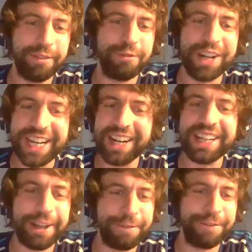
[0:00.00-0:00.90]
really
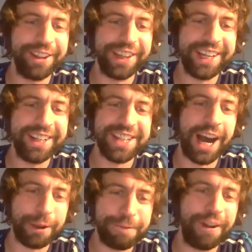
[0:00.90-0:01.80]
differently, to
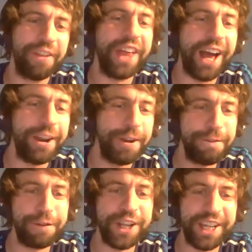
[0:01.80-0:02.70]
how you felt then
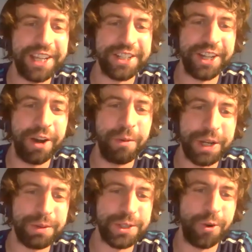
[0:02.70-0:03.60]
3 years ago when
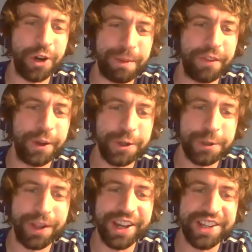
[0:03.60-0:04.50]
you were talking about those
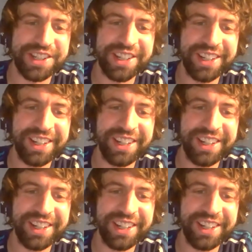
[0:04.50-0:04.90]
players?